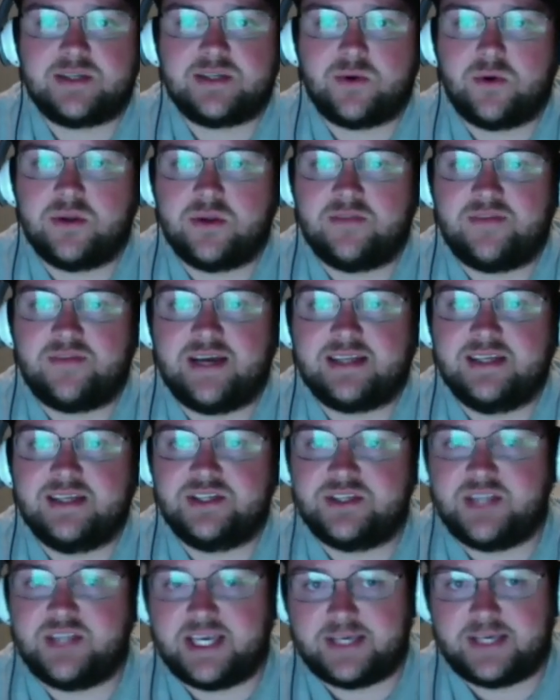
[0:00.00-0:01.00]
or the fact
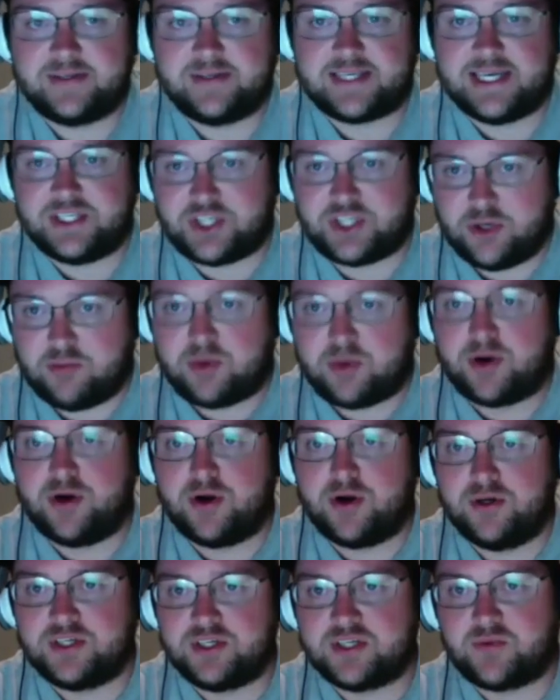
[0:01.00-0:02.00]
that, like you said, Joe
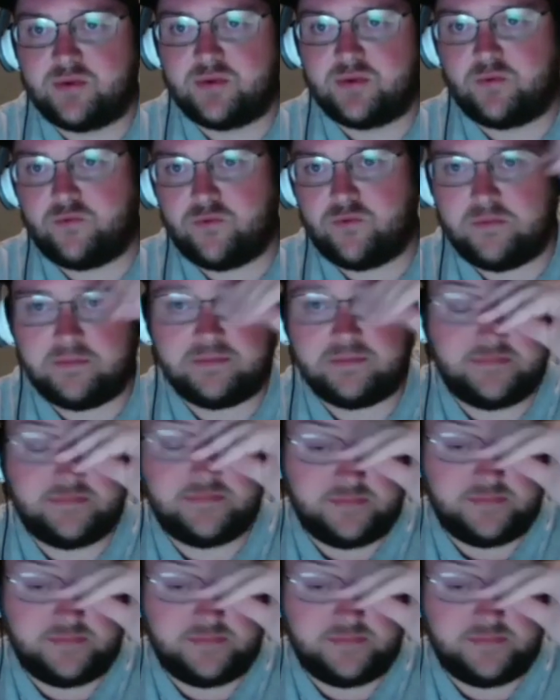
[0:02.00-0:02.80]
Burrow just went whoop.